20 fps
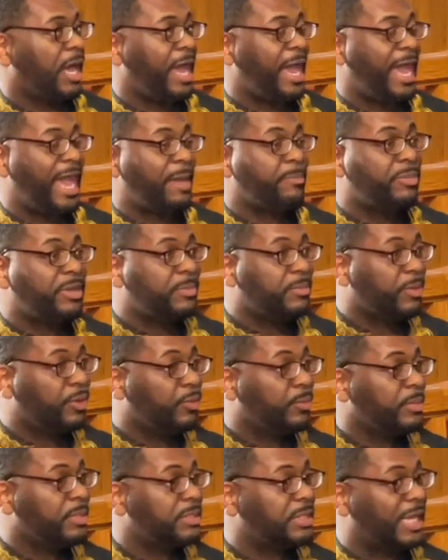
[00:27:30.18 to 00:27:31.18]
happy
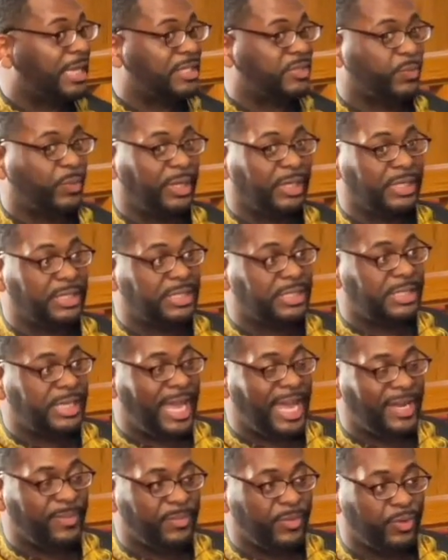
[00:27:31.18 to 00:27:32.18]
moments as well as
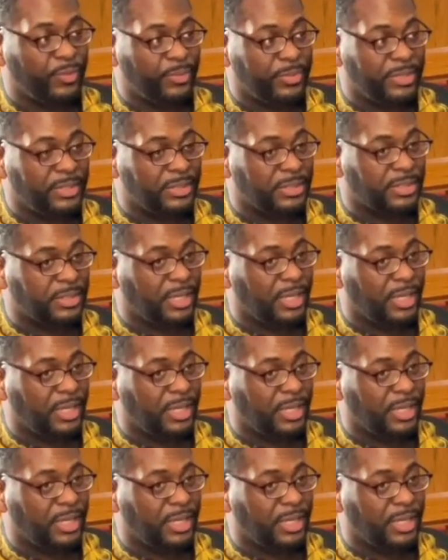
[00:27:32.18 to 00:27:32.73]
sad moments,